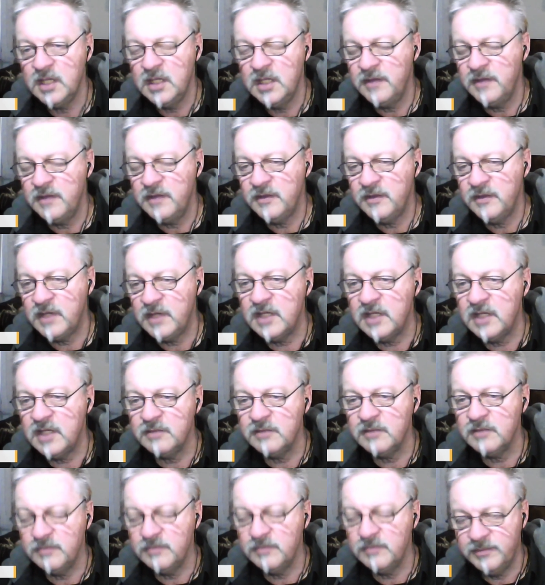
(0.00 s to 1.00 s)

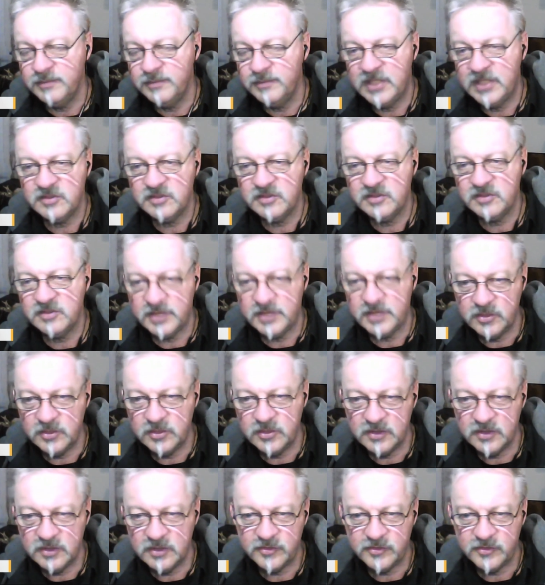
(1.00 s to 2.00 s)
Because I've been doing
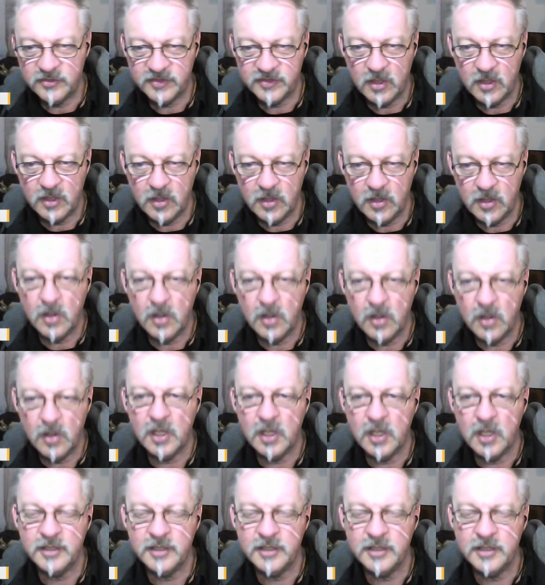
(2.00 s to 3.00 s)
this for so long, I
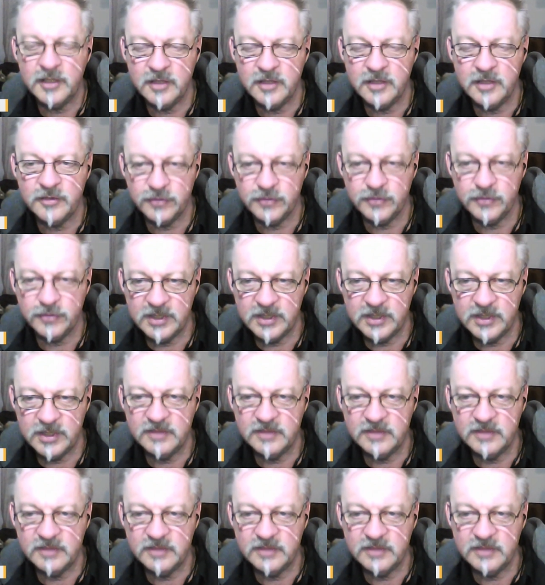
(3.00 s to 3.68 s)
know the triggers.